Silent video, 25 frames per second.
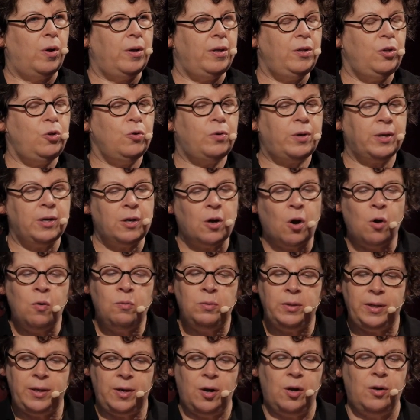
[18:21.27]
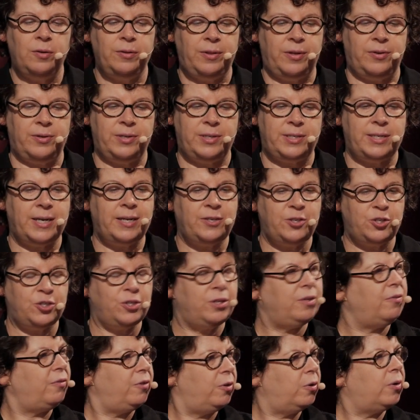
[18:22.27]
you can only hold their
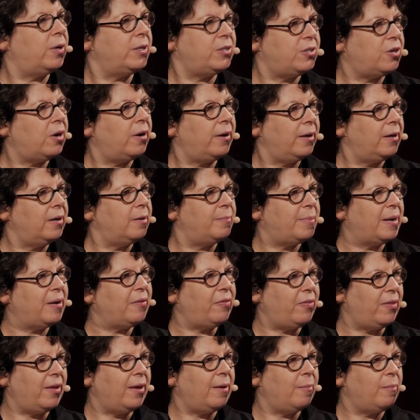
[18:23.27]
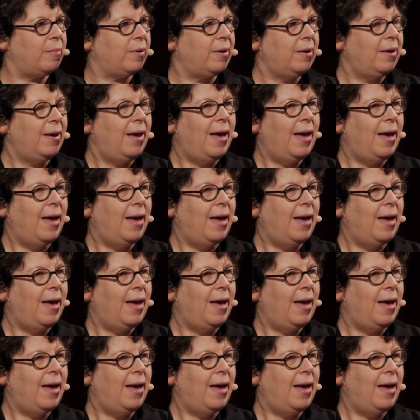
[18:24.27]
attention if you are talking about them.